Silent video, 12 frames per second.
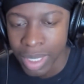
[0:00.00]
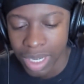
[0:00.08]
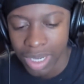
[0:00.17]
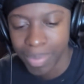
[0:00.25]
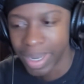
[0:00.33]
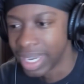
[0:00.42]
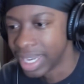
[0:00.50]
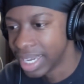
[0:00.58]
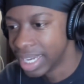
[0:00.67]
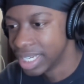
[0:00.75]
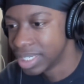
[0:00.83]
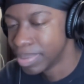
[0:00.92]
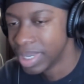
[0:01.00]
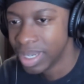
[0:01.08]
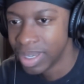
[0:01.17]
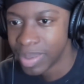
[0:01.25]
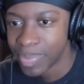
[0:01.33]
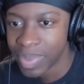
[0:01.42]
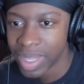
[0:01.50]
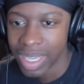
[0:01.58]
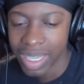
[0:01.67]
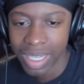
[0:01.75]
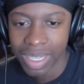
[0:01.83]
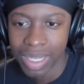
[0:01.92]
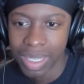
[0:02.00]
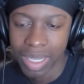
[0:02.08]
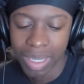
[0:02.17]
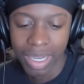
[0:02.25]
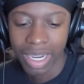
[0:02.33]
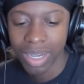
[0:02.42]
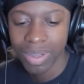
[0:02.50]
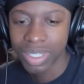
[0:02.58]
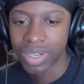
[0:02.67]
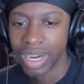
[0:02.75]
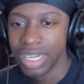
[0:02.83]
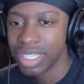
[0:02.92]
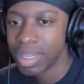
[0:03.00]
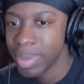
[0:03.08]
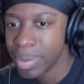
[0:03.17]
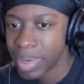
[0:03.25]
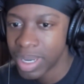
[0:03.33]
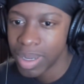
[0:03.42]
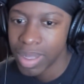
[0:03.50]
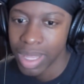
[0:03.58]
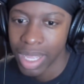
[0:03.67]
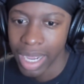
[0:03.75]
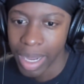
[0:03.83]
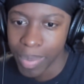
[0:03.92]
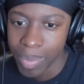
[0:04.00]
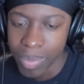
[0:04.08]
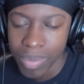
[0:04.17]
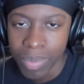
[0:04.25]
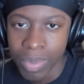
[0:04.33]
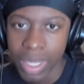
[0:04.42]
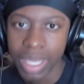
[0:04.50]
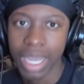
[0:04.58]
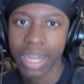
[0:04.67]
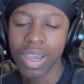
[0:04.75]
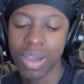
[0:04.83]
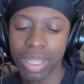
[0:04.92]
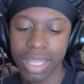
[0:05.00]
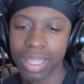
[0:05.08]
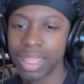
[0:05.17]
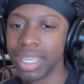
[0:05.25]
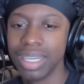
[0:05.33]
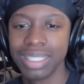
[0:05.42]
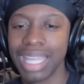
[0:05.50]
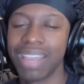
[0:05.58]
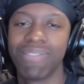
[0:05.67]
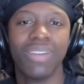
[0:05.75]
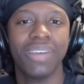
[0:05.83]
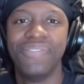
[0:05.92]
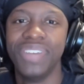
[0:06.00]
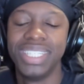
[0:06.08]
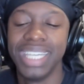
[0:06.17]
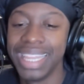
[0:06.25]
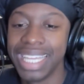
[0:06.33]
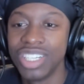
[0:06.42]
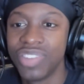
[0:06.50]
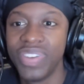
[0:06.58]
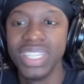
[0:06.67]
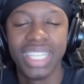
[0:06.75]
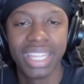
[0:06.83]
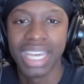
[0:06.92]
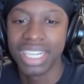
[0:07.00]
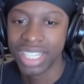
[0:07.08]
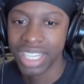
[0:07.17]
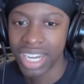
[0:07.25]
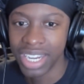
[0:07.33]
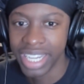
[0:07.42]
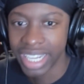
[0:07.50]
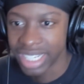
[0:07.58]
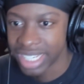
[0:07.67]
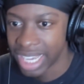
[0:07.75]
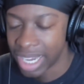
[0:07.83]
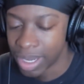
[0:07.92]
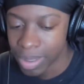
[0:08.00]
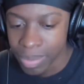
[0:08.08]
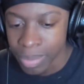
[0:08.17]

Oh my gosh, bro. You know what's crazy to me, bro? Like, y'all know, there's like, what, 15, there's 15,000 of y'all niggas now.